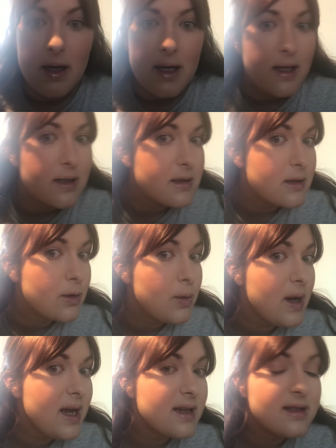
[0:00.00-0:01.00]
It's
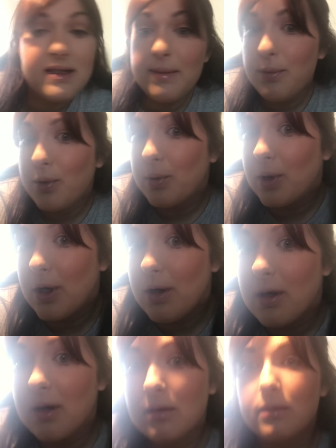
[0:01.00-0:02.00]
quite a simple
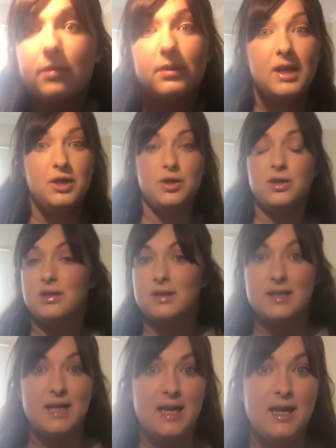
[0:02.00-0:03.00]
look, as you can
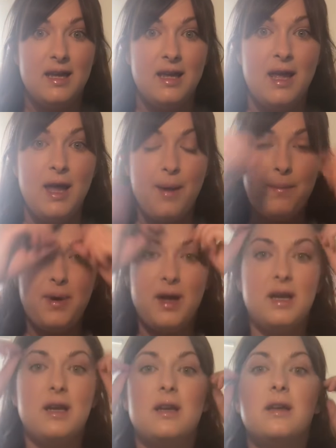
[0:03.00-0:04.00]
see,
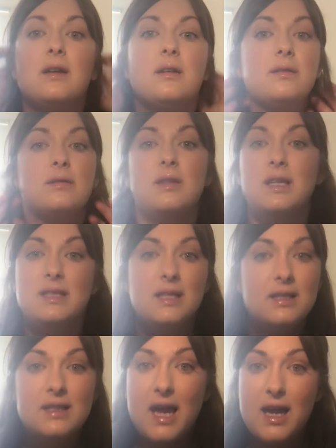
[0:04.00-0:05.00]
but it
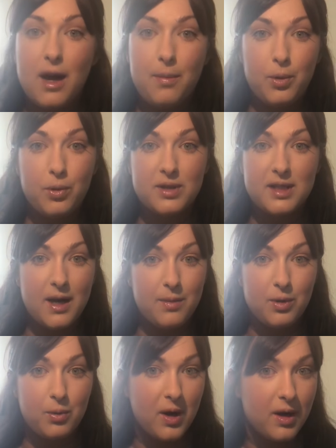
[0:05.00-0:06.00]
didn't take up all the time
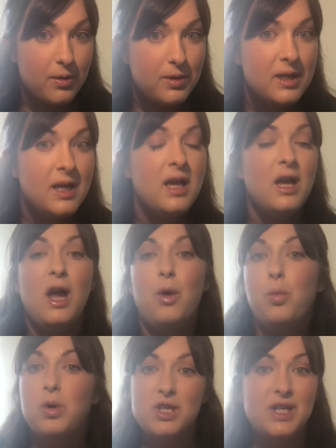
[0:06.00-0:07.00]
in the world.
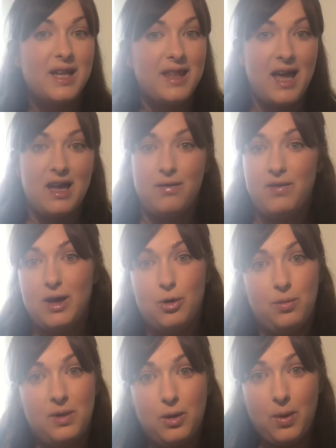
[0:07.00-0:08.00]
Once you get the hang of it,
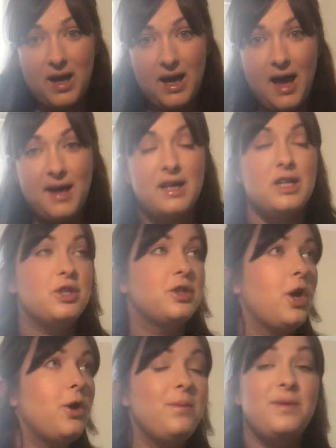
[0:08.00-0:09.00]
it'll be quicker, and I
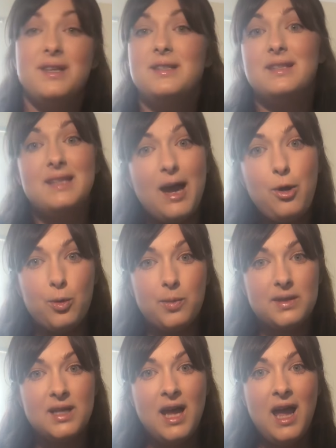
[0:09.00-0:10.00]
just hope this has
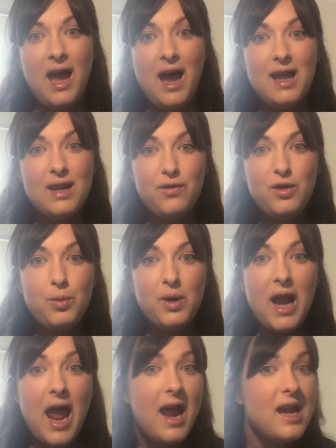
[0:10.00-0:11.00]
helped. And if you
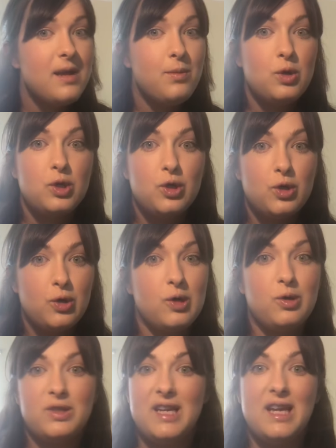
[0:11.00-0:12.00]
want any more
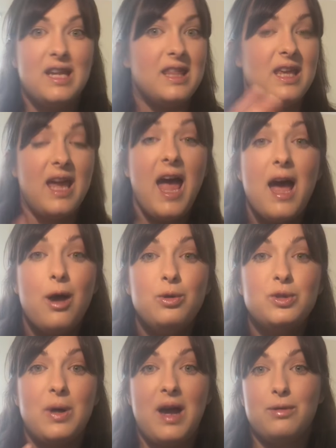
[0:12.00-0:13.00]
tutorials on anything
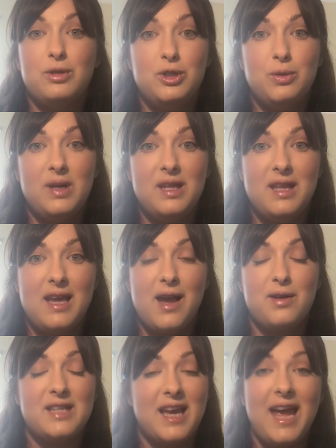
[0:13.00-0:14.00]
else or how to do anything
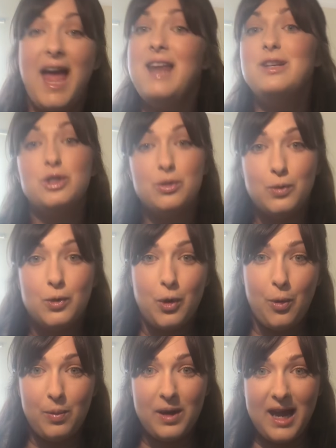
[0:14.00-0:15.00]
else, I can do more
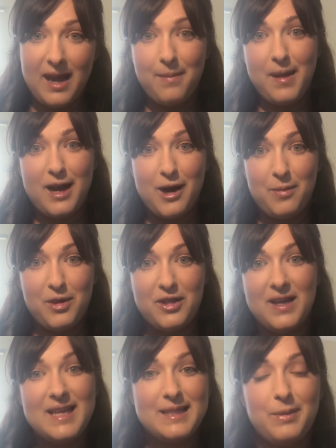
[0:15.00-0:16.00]
complicated makeup than
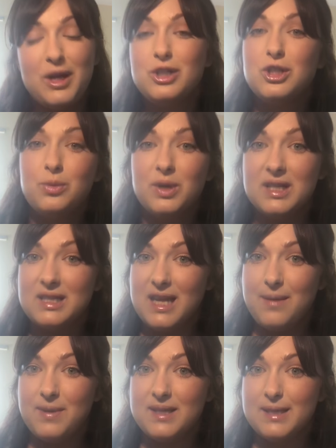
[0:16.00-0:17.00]
this, but I just wanted to
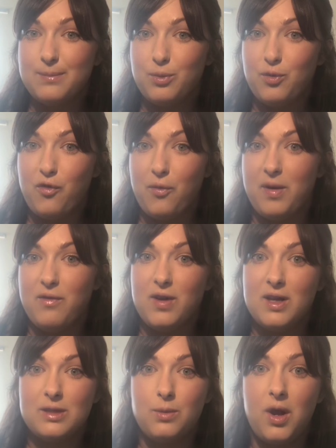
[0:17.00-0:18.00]
keep it simple for my
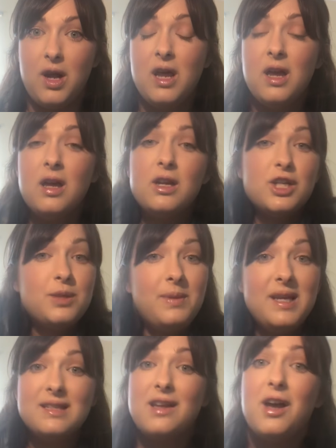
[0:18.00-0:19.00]
first one. Just
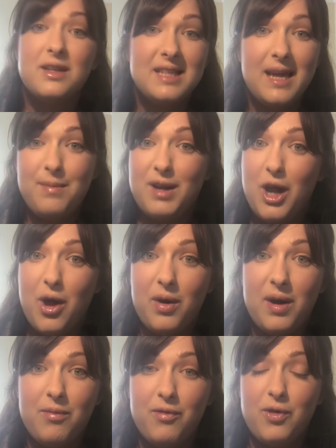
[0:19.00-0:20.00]
please ask, let me know,
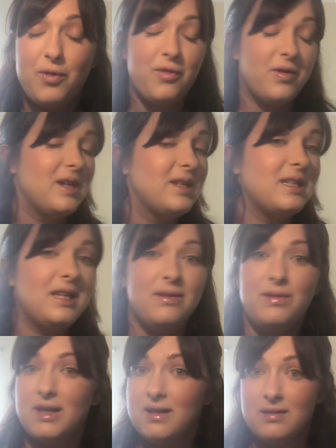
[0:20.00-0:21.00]
and I'm feel free
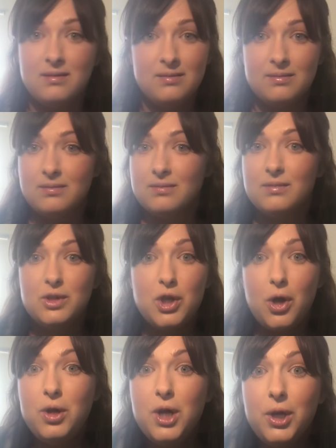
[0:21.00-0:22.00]
to
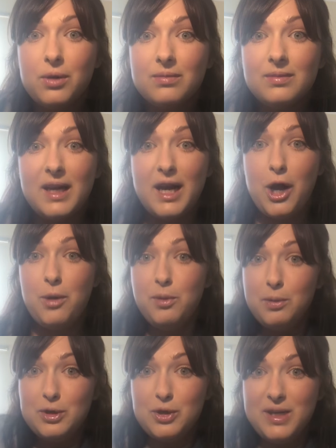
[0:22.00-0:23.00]
show you. And I hope
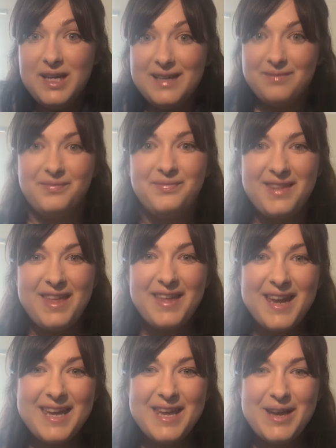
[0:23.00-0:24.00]
you enjoyed it.
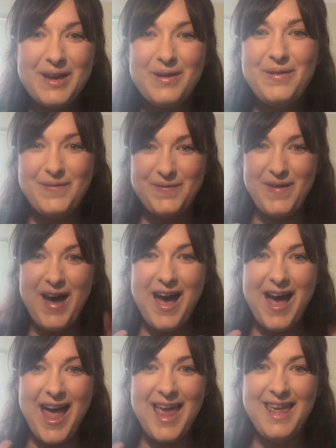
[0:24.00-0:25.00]
Thank you. Bye.